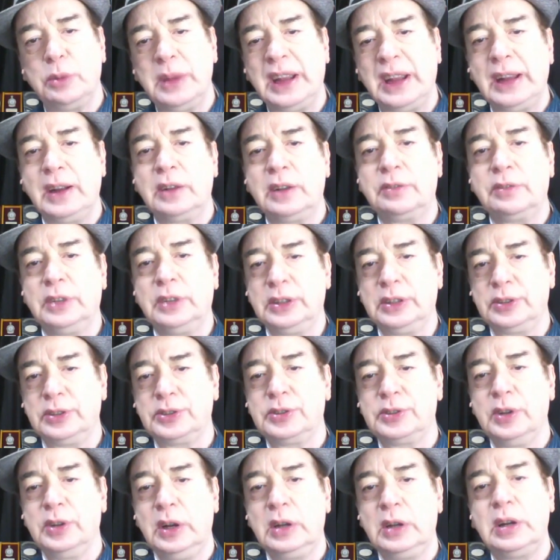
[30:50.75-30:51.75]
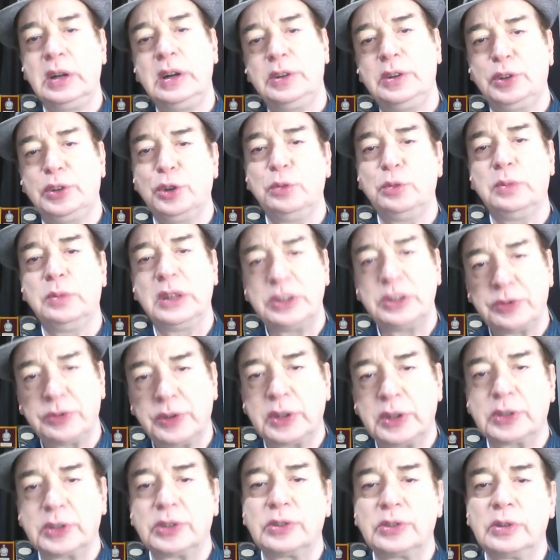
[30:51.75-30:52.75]
making it worse it hits you much
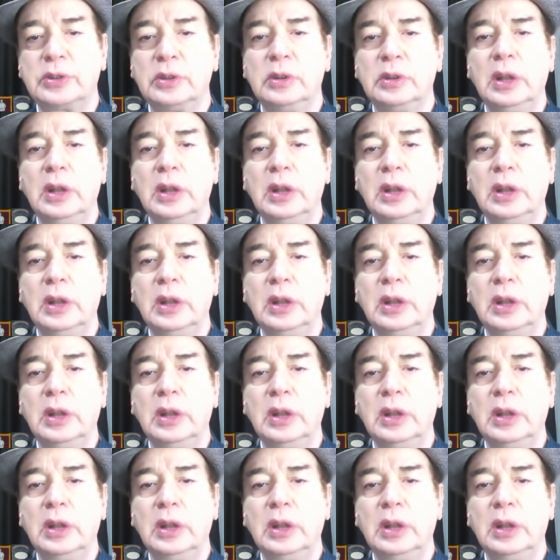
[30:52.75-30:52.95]
worse